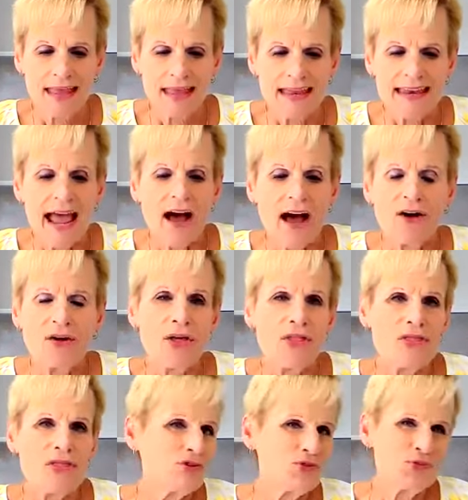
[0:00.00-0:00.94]
Now,
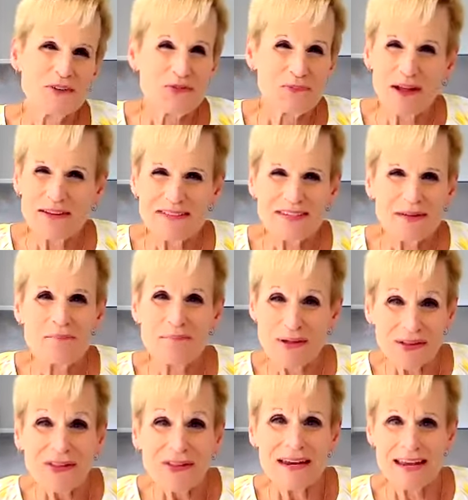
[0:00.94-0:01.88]
those
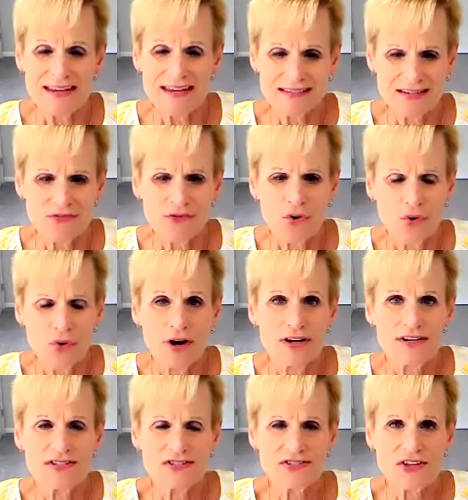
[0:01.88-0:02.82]
responsibilities, of
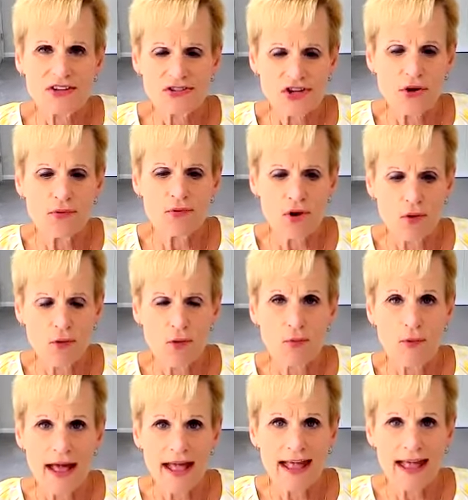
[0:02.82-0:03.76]
course, don't go
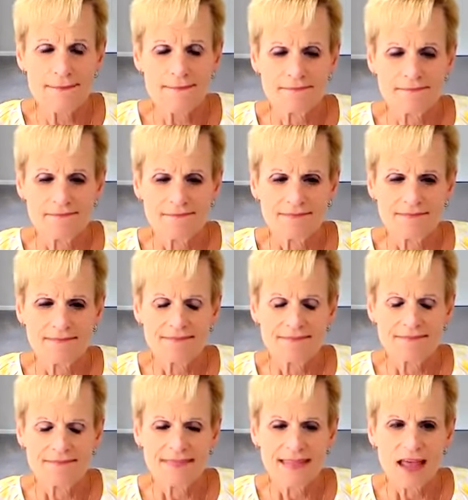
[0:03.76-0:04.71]
away.
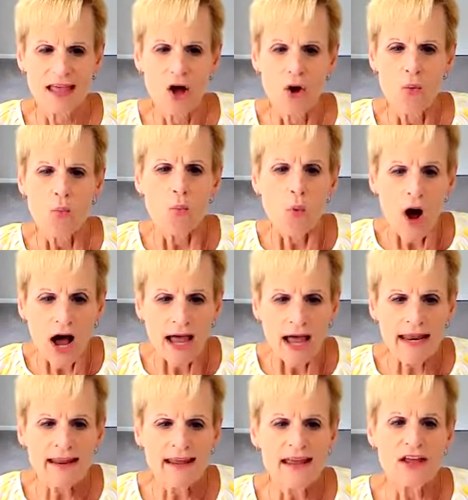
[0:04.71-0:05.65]

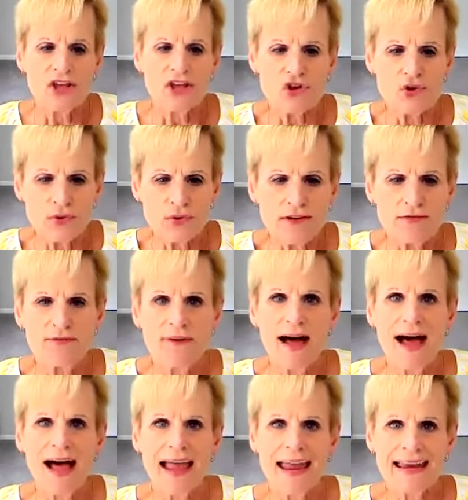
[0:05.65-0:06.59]
One
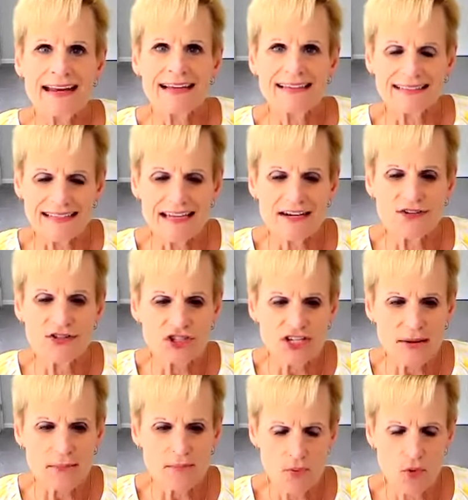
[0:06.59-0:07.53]
unified
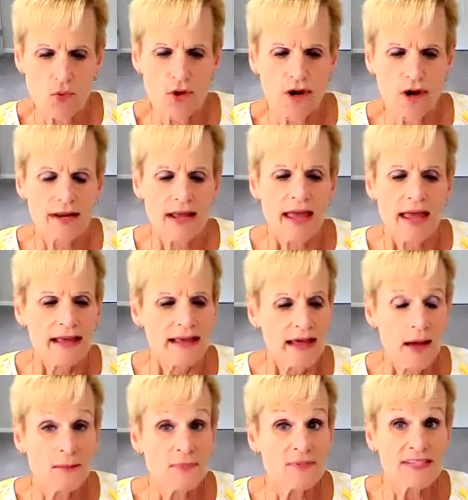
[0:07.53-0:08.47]
leadership board
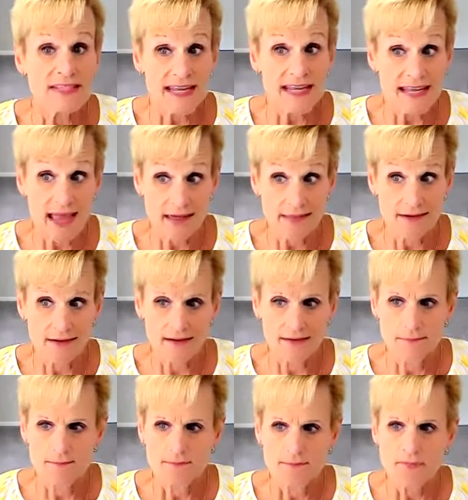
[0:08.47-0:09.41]
comes together
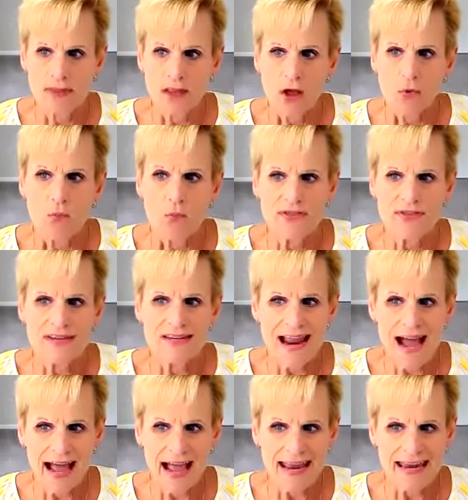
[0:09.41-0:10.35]
with
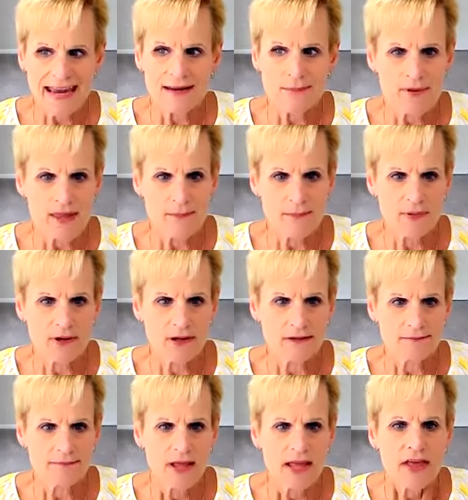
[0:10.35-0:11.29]
9
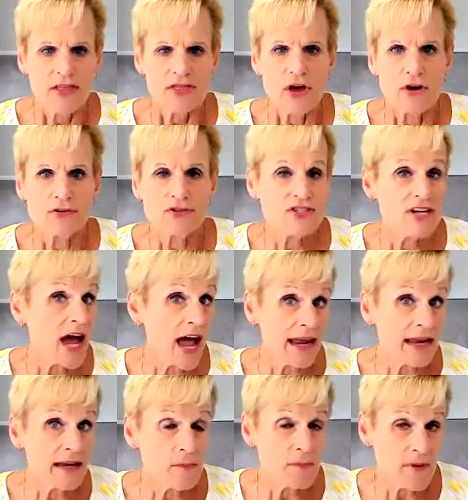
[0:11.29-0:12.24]
people. Those
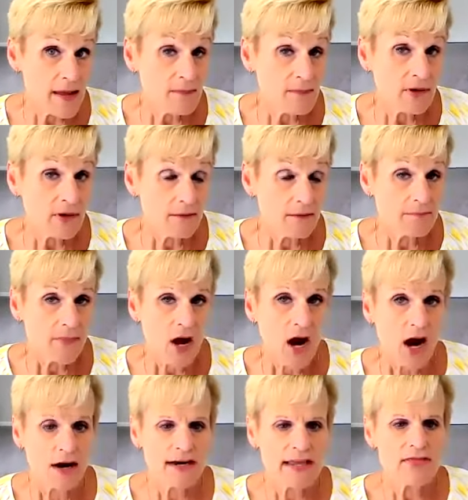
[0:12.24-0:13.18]
9 people
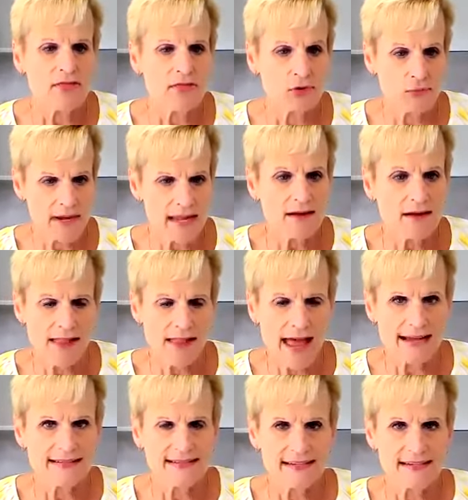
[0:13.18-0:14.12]
are in 3
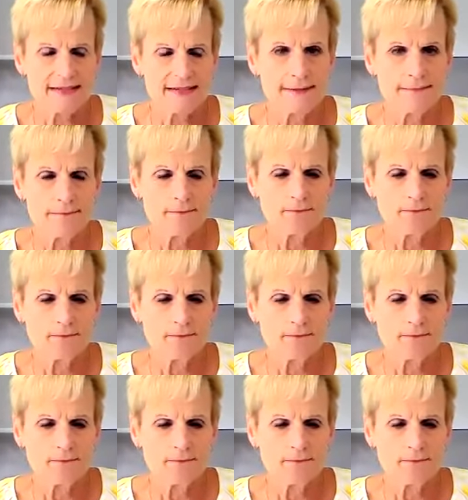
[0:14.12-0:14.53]
classes.